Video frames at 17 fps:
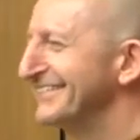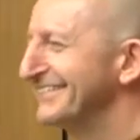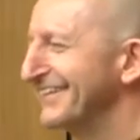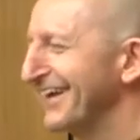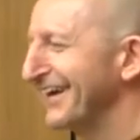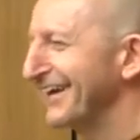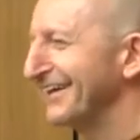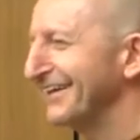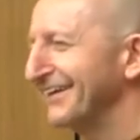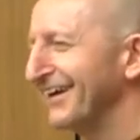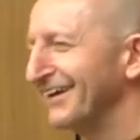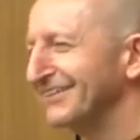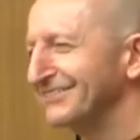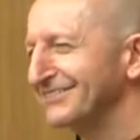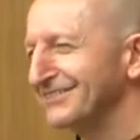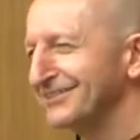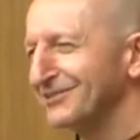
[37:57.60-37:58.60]
second
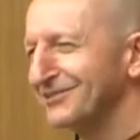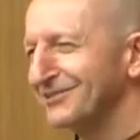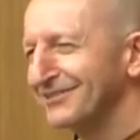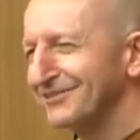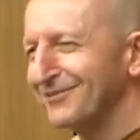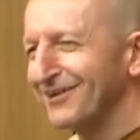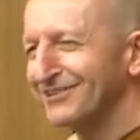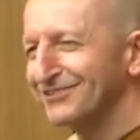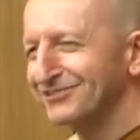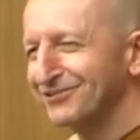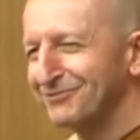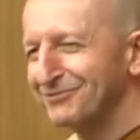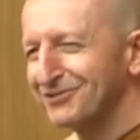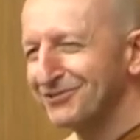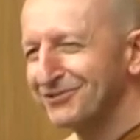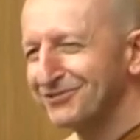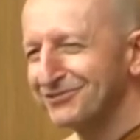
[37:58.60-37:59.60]
cousin twice
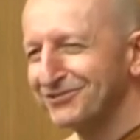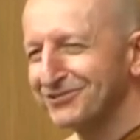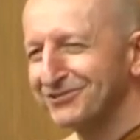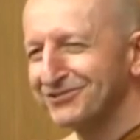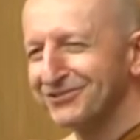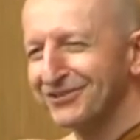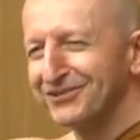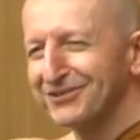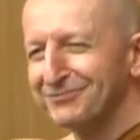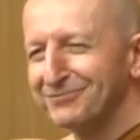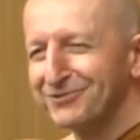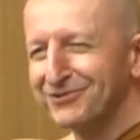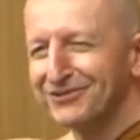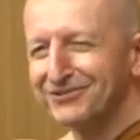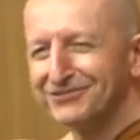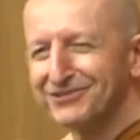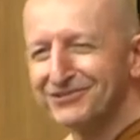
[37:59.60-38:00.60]
removed who's on the
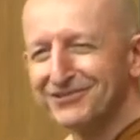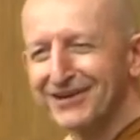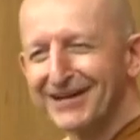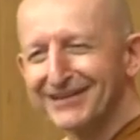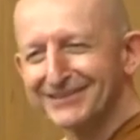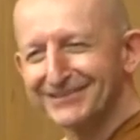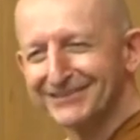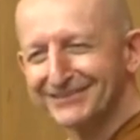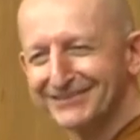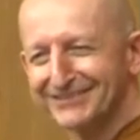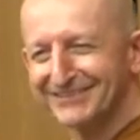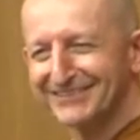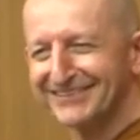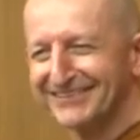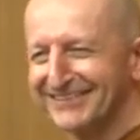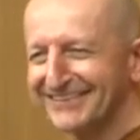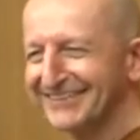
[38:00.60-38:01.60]
board of directors?
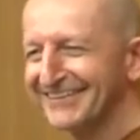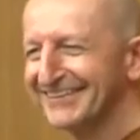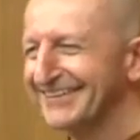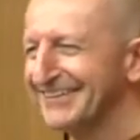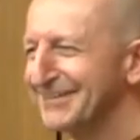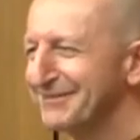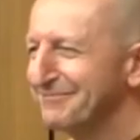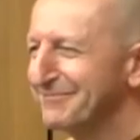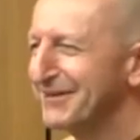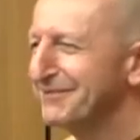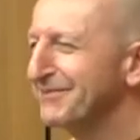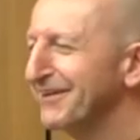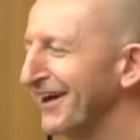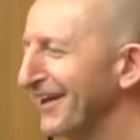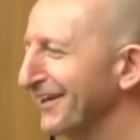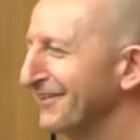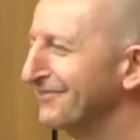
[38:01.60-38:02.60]
And
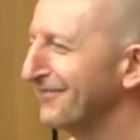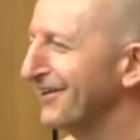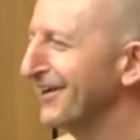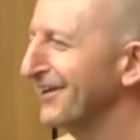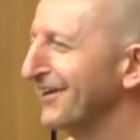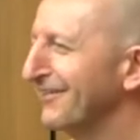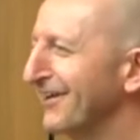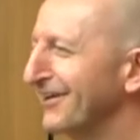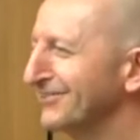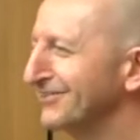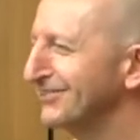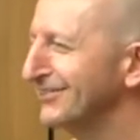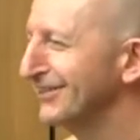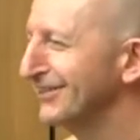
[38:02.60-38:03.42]
maybe I'll invite her out